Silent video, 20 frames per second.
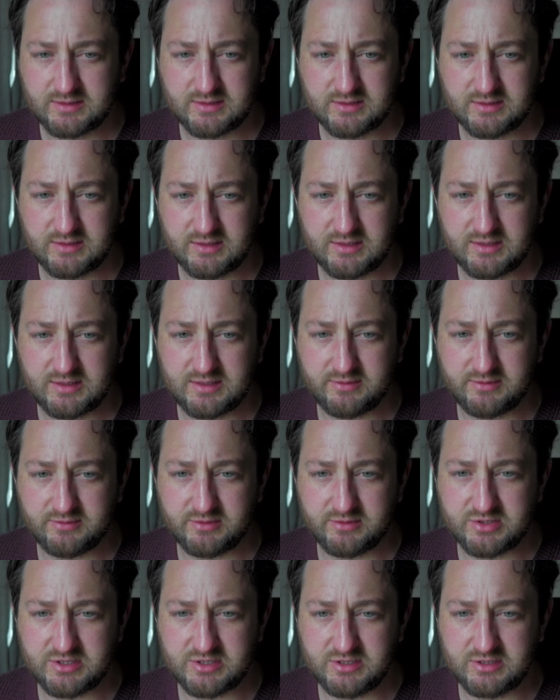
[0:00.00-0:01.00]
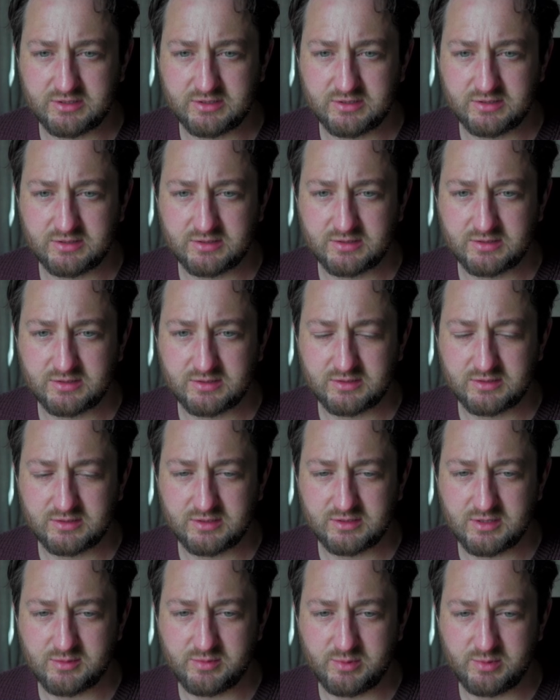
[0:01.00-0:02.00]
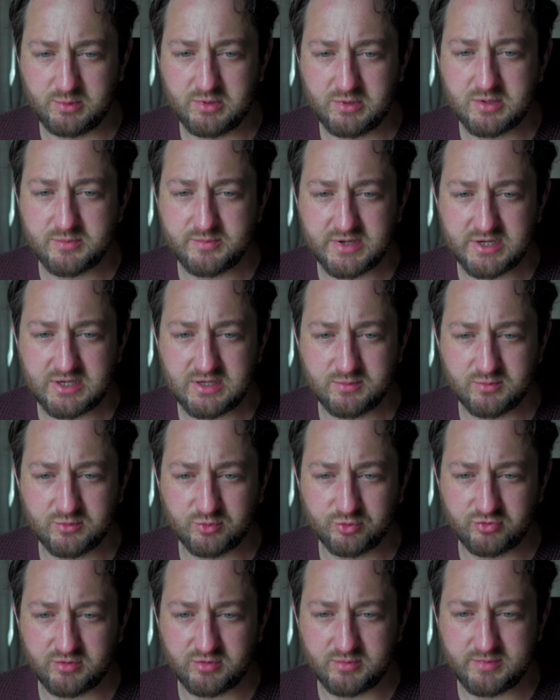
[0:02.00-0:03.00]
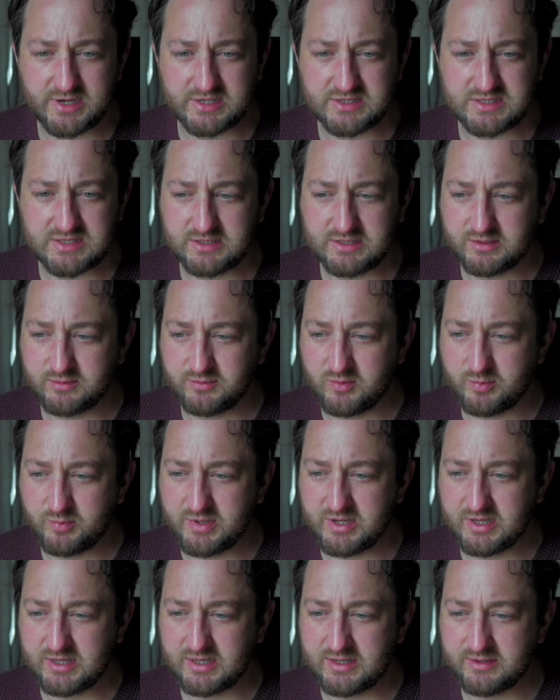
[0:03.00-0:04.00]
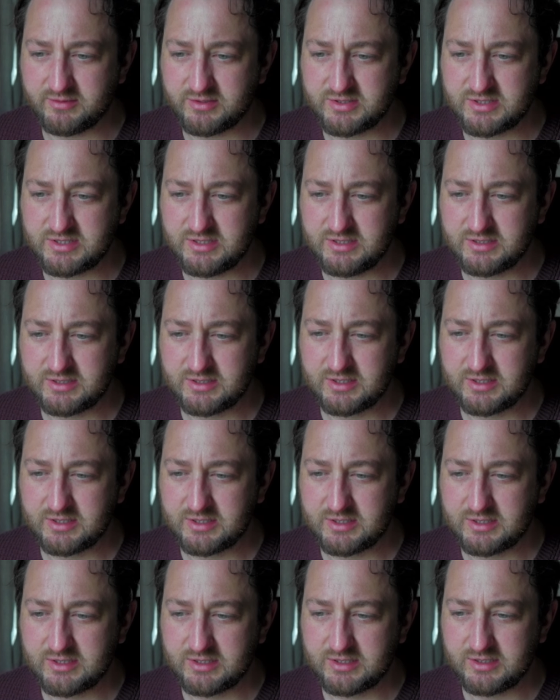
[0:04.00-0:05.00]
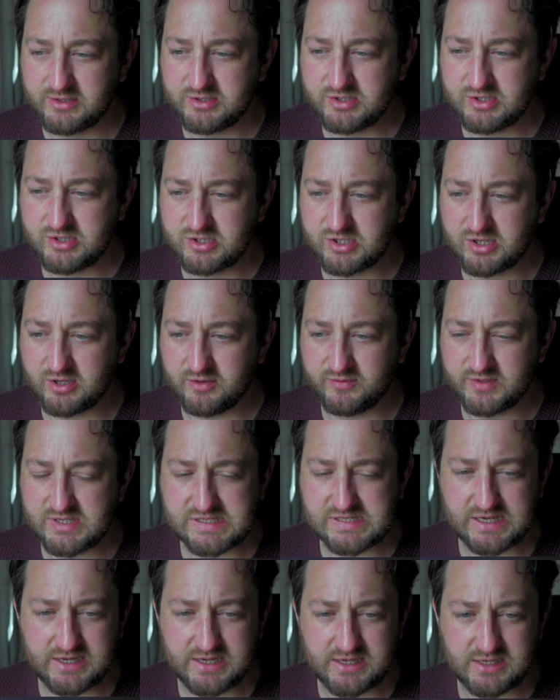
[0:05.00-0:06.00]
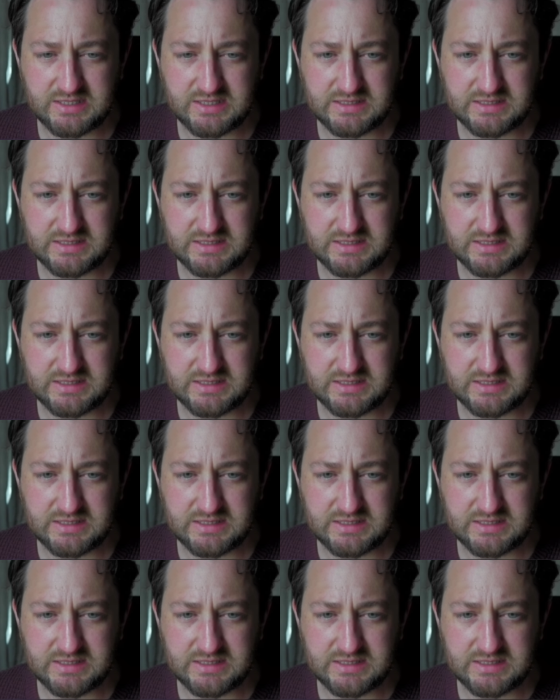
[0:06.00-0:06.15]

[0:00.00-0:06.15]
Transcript: Clarity. We can make it more dramatic with a bit of clarity. Let's just go for 10.